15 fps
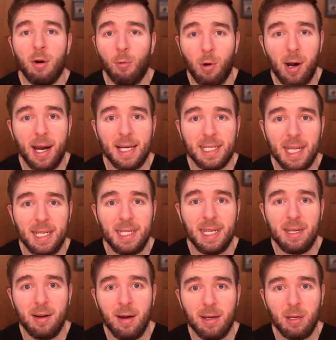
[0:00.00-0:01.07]
whereas they
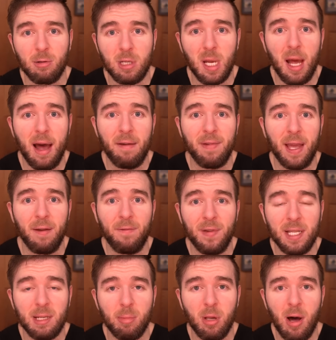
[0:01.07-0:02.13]
did not used to have a
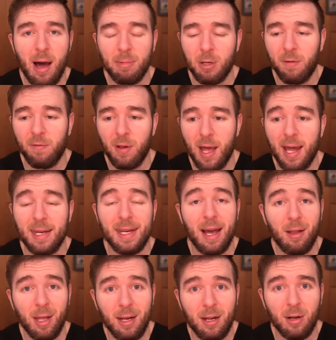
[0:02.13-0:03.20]
feasible option for that, and
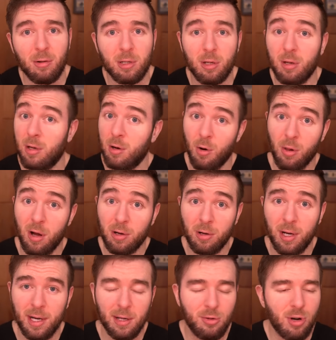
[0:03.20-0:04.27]
now they do. So you no longer
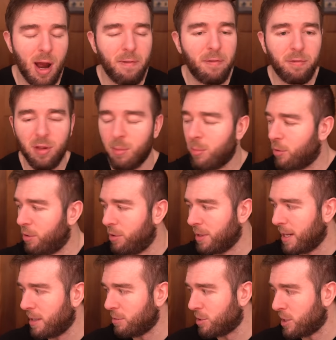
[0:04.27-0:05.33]
need to drive over the border to
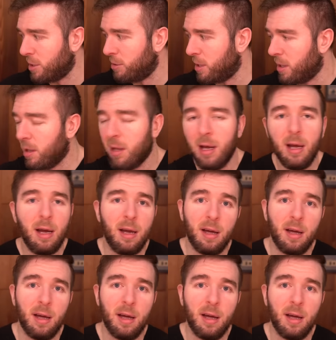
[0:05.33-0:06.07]
get your cereal.